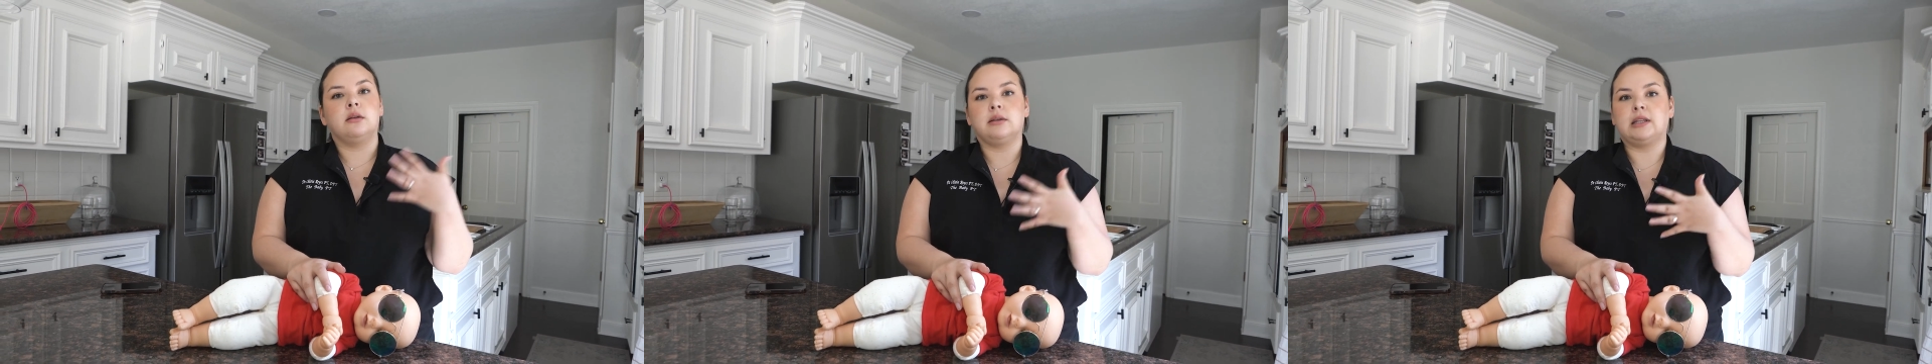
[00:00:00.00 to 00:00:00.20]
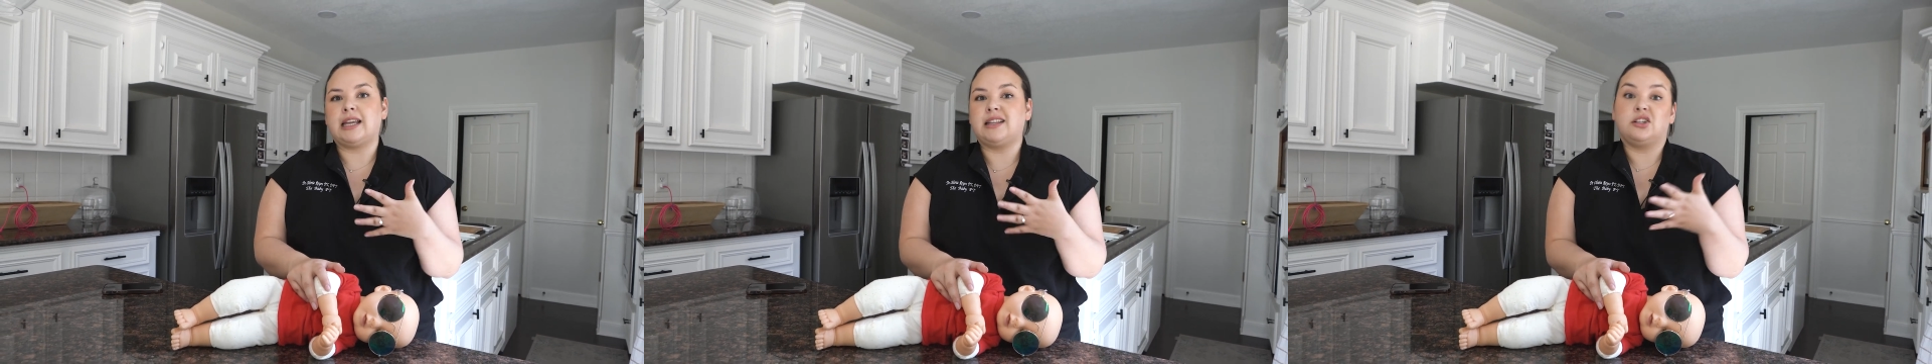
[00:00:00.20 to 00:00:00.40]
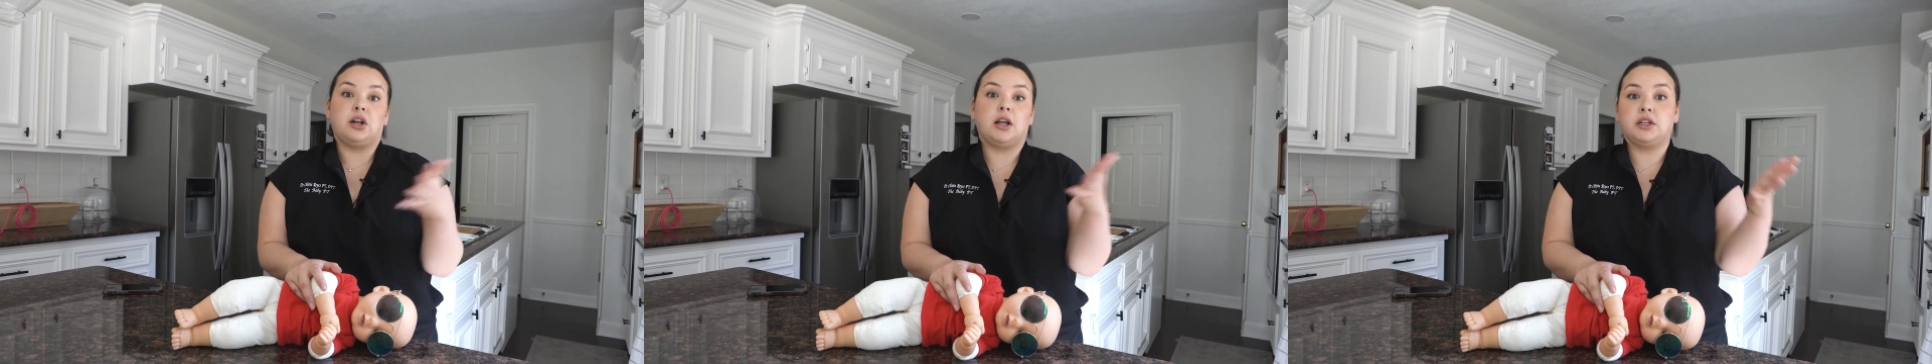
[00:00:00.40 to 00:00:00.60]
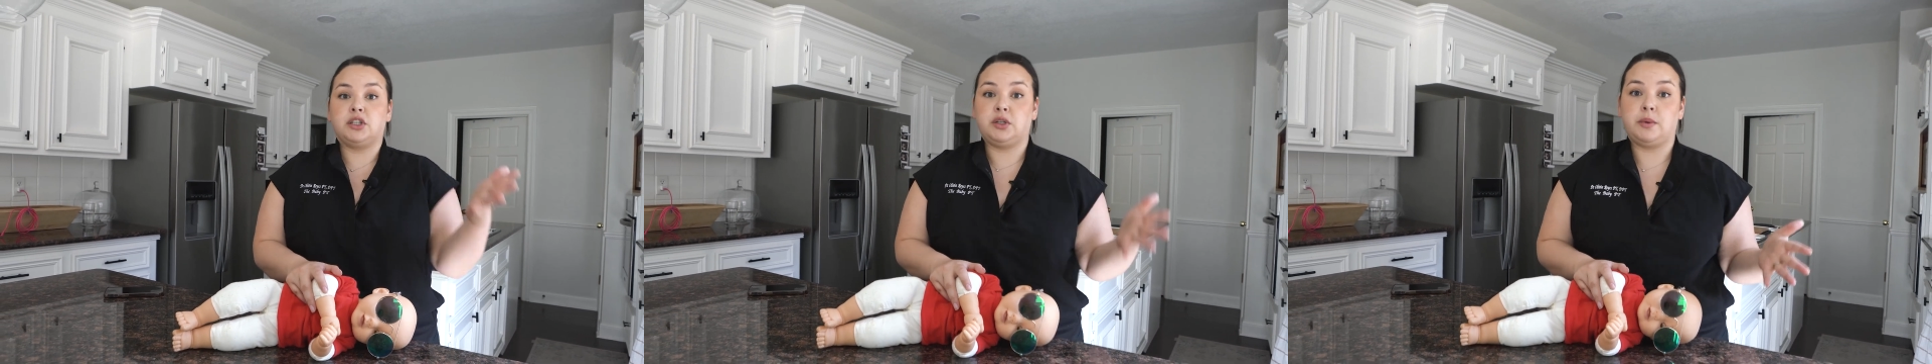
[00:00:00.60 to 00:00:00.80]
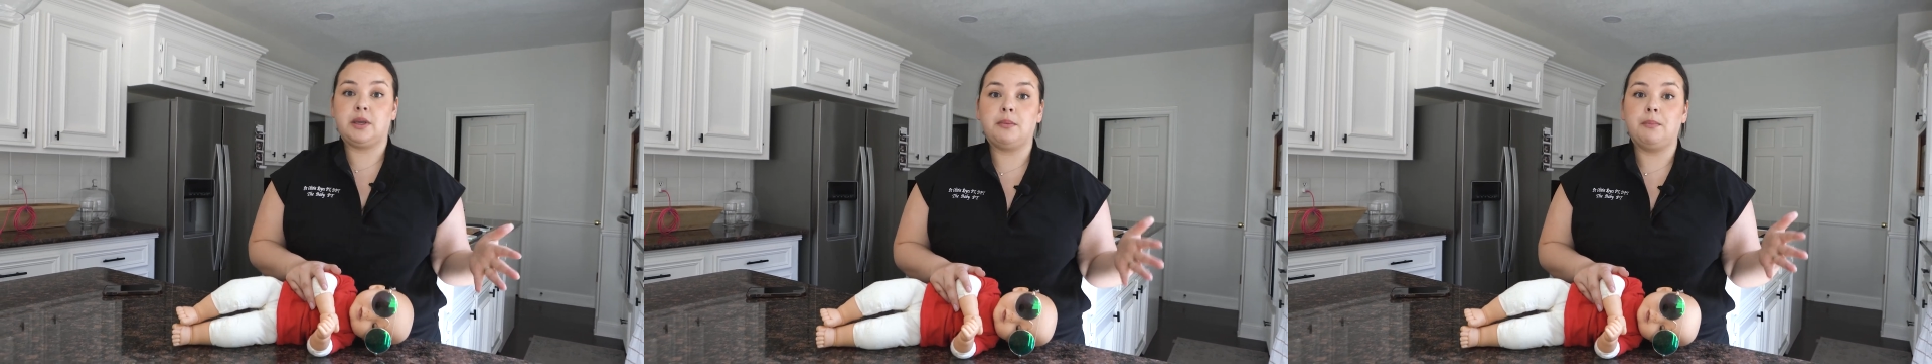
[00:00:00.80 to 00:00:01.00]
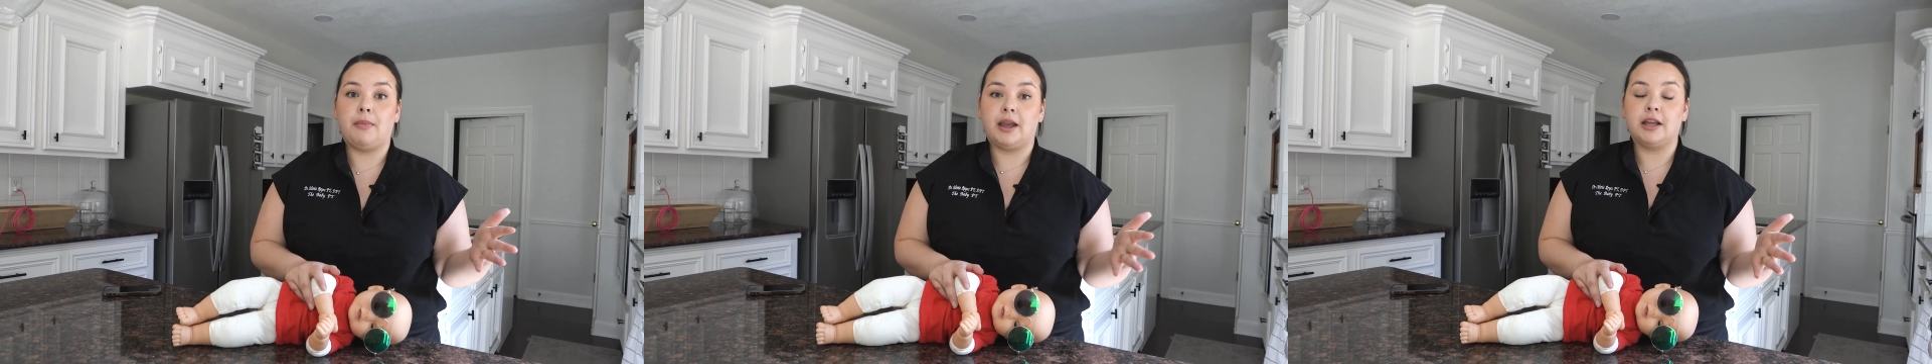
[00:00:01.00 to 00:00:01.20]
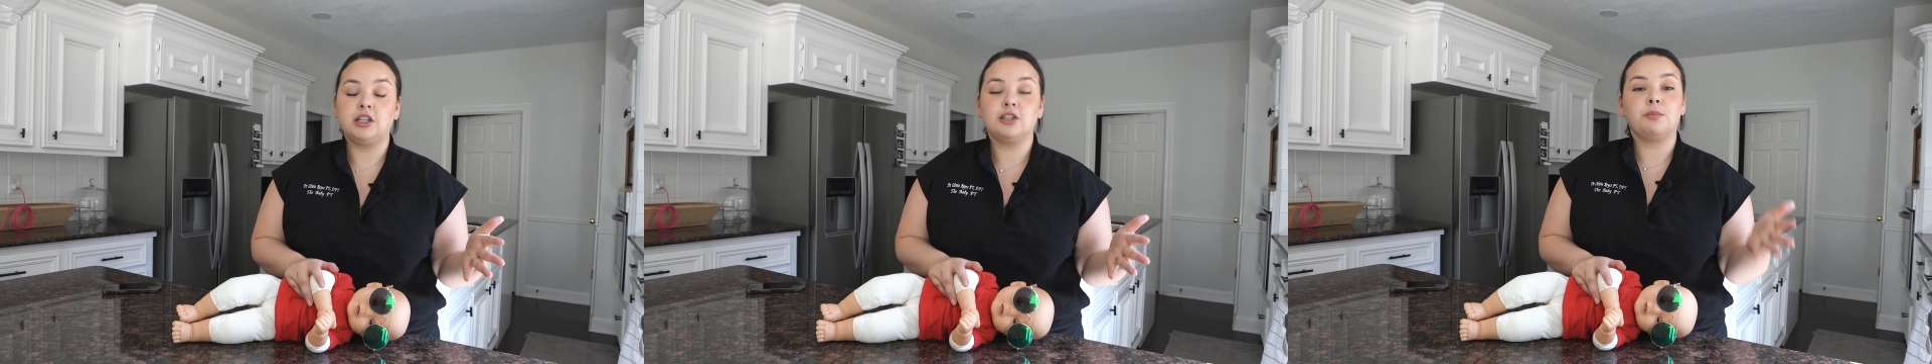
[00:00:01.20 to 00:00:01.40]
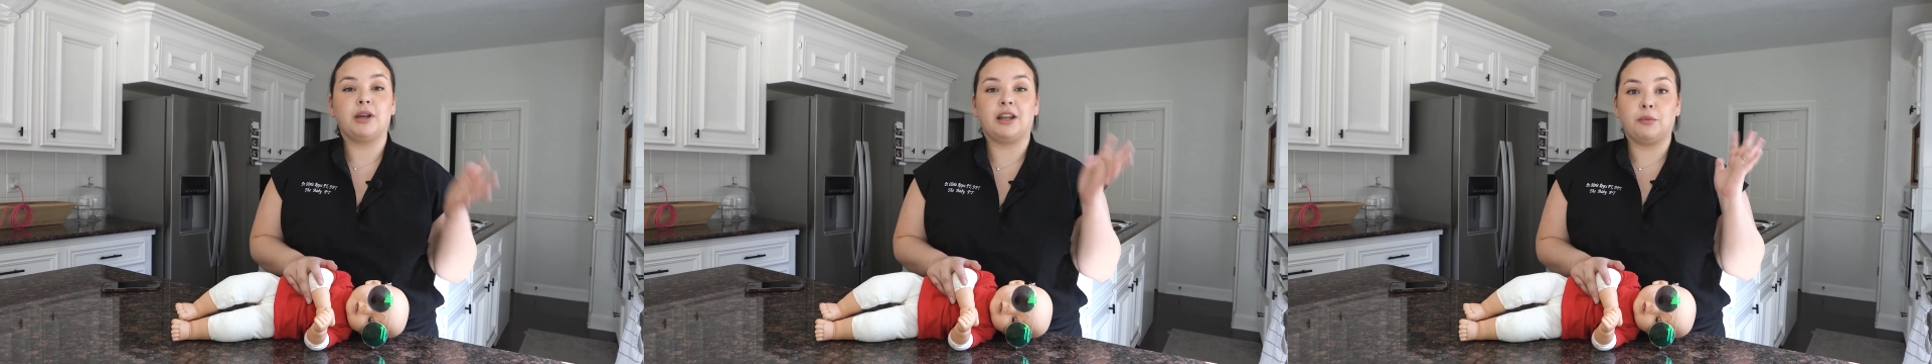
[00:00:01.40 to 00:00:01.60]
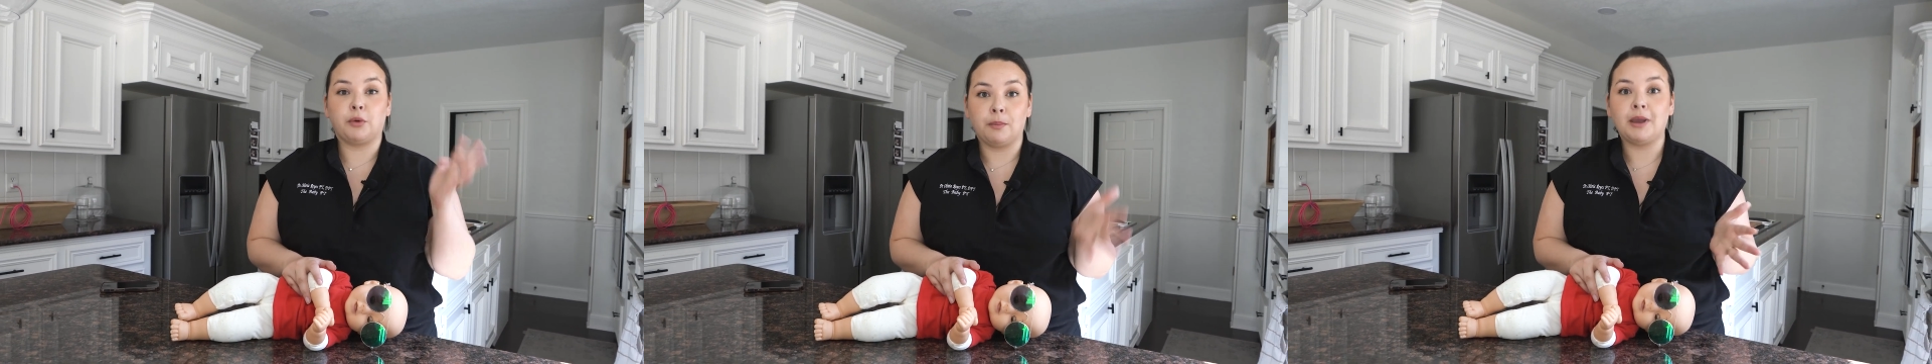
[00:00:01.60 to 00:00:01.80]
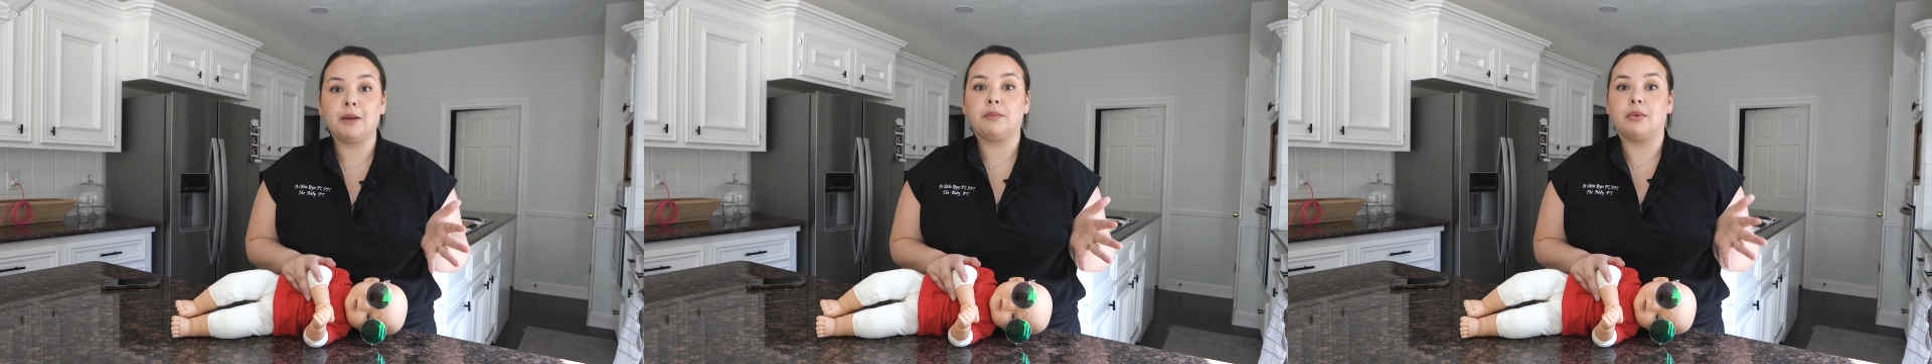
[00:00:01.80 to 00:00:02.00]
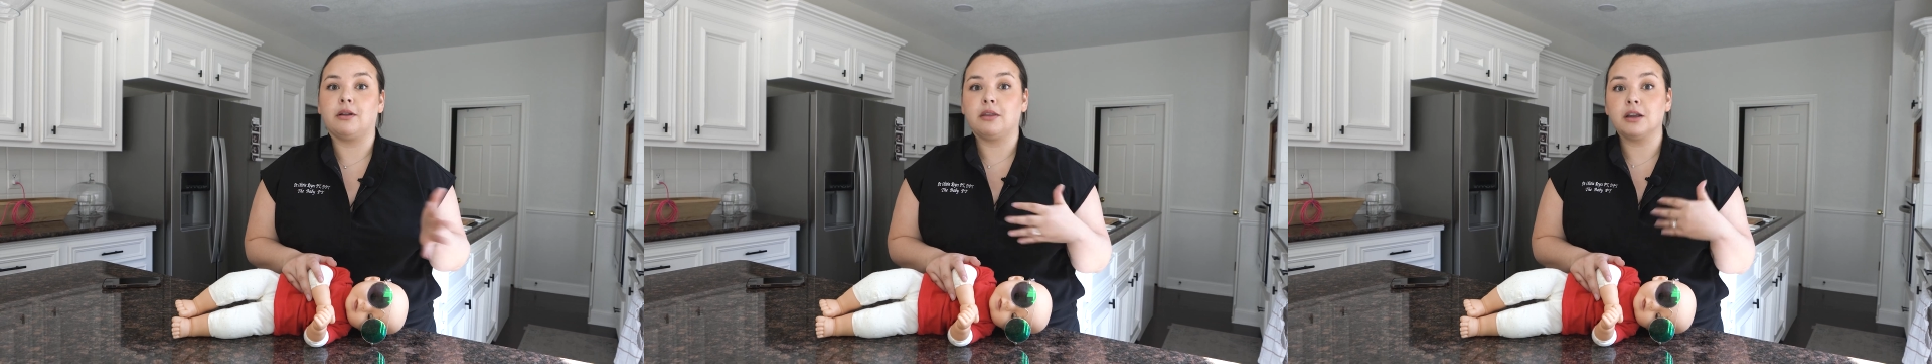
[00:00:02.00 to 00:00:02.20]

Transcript: like they're not doing much, but remember,